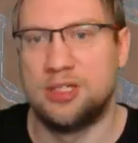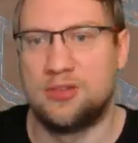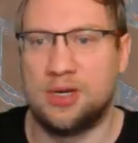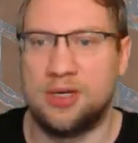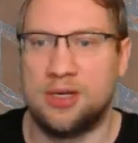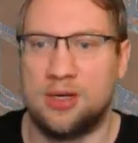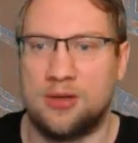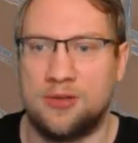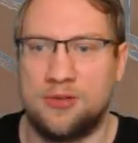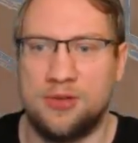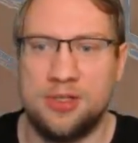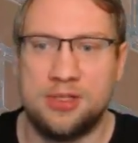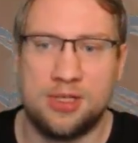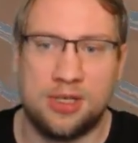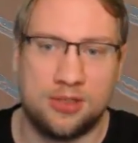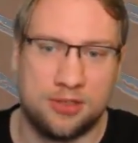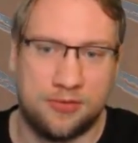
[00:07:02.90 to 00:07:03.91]
is right now
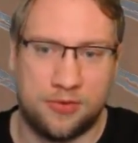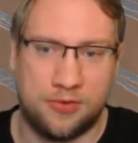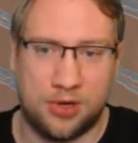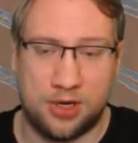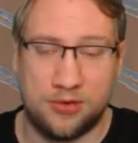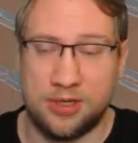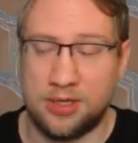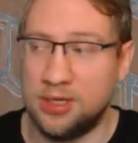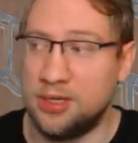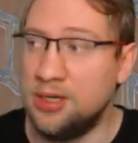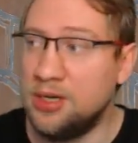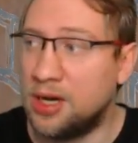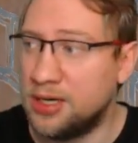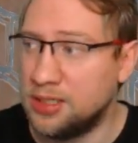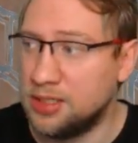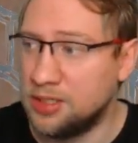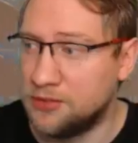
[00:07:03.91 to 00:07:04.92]

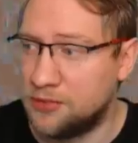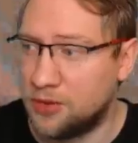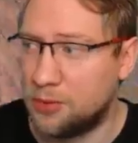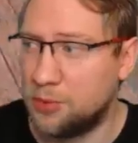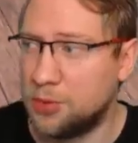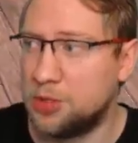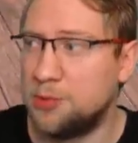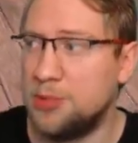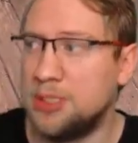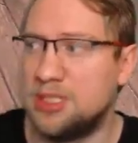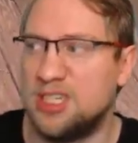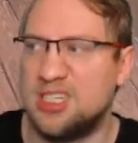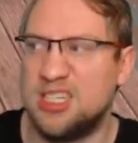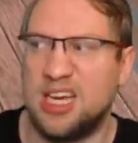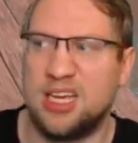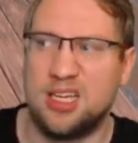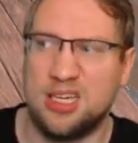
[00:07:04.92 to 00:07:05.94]
3,494, which means the
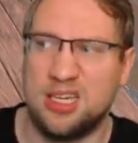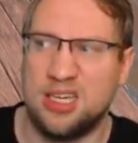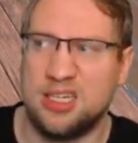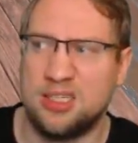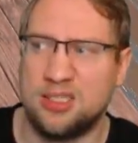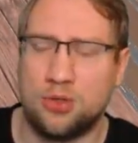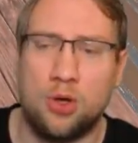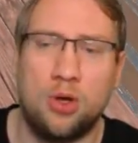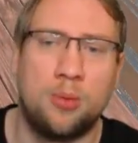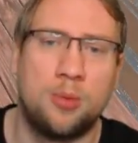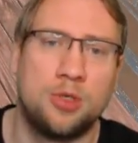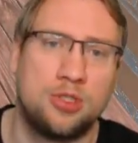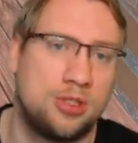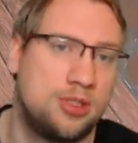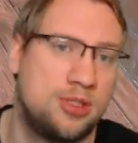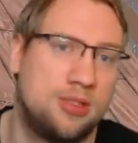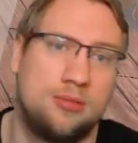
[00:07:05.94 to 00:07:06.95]
tank is
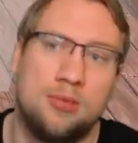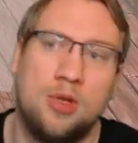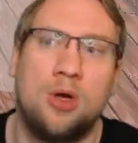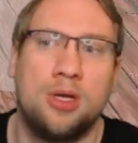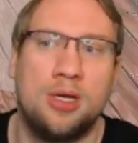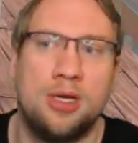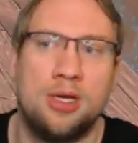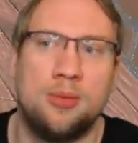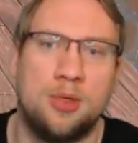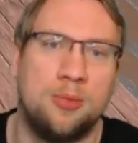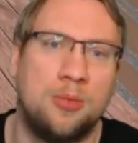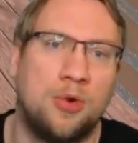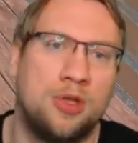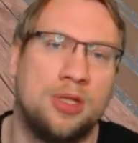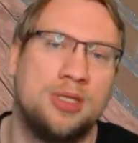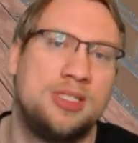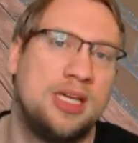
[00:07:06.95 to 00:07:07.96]
almost, or a little bit
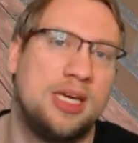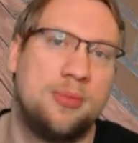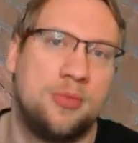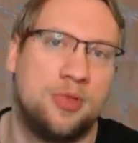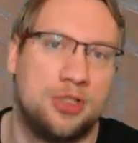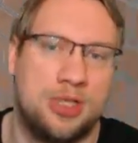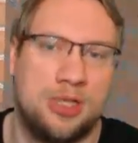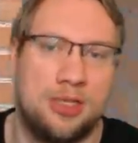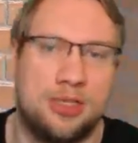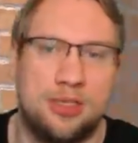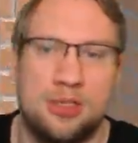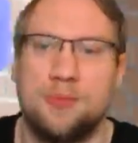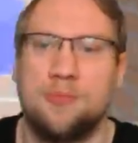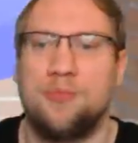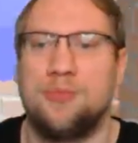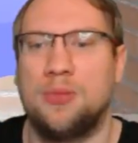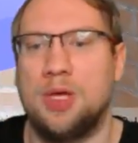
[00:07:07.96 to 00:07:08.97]
more than 10%,
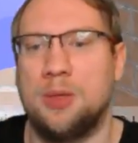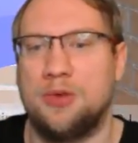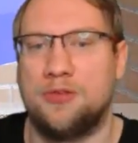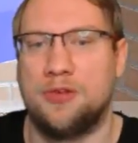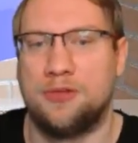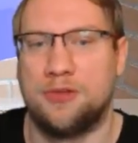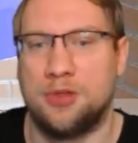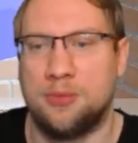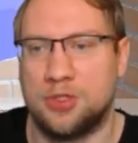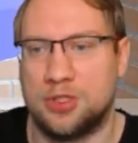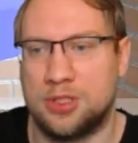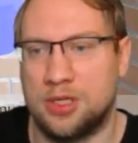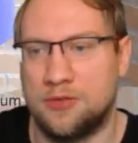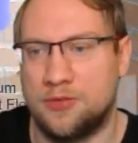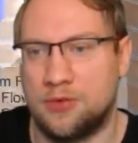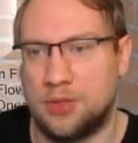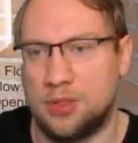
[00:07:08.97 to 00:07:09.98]
maybe
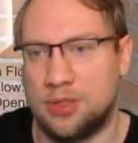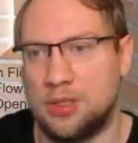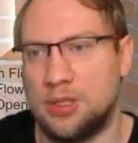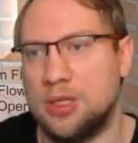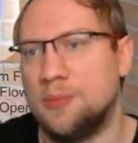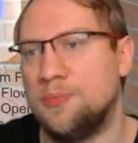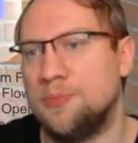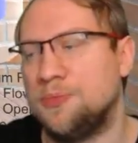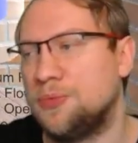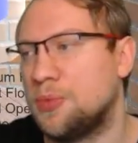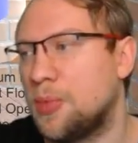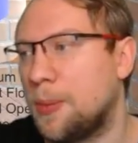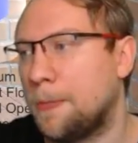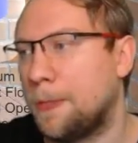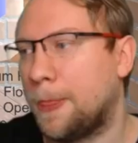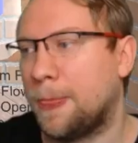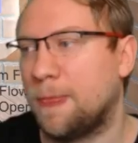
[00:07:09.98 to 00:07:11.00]
50% full.
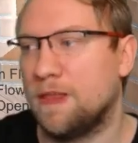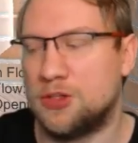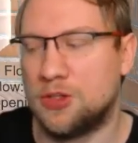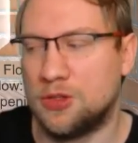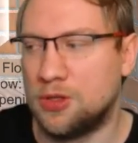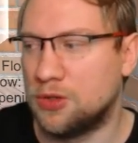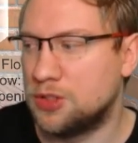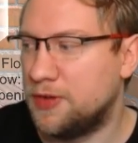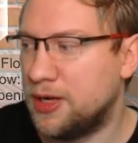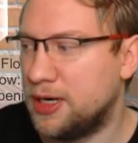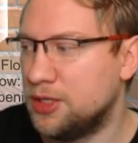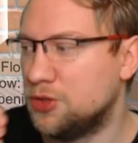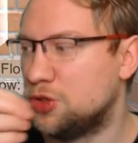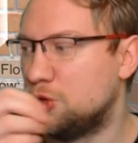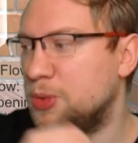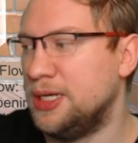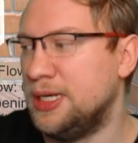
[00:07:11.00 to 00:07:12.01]
So those
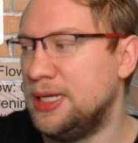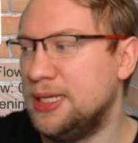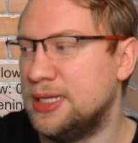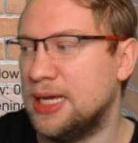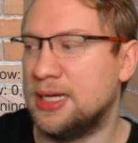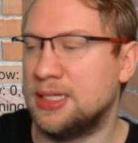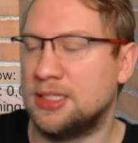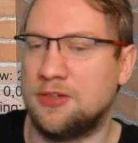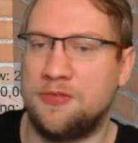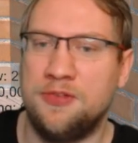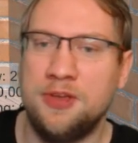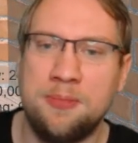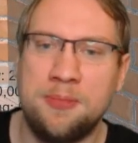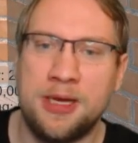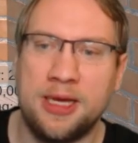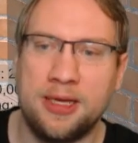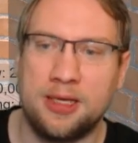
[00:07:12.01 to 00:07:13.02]
values we need as
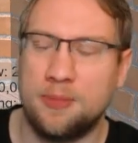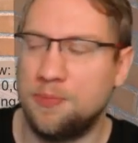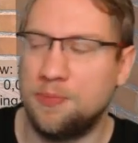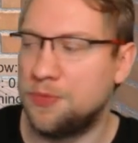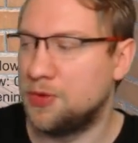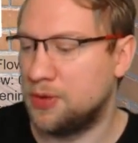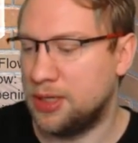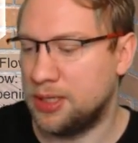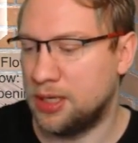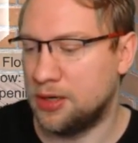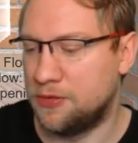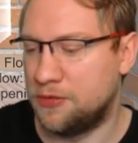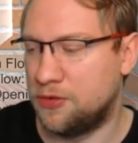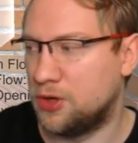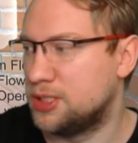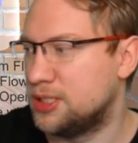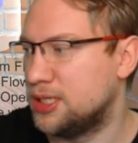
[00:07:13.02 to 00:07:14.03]
feedback, right? And
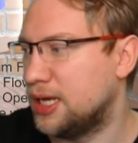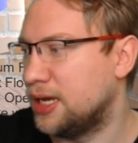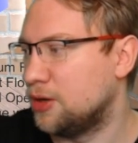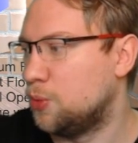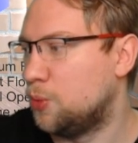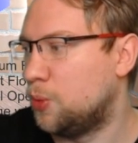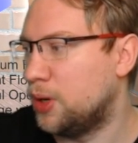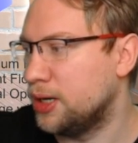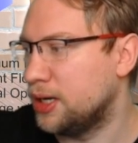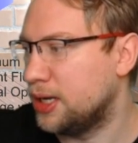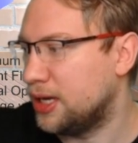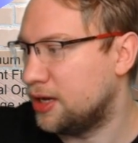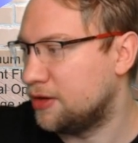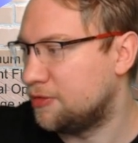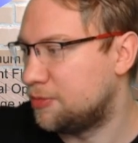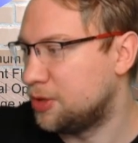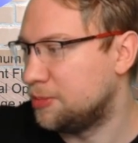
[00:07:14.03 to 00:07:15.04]
for tank 1, I
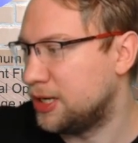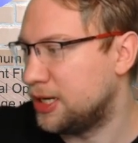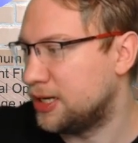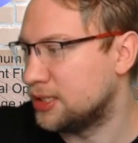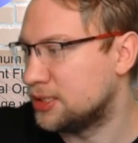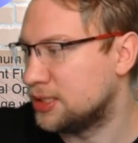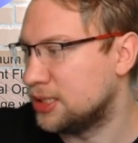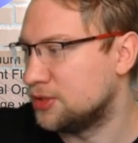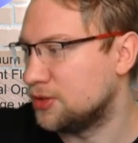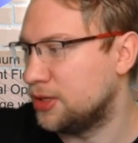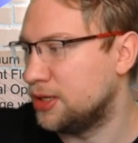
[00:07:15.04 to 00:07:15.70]
have prepared a sensor.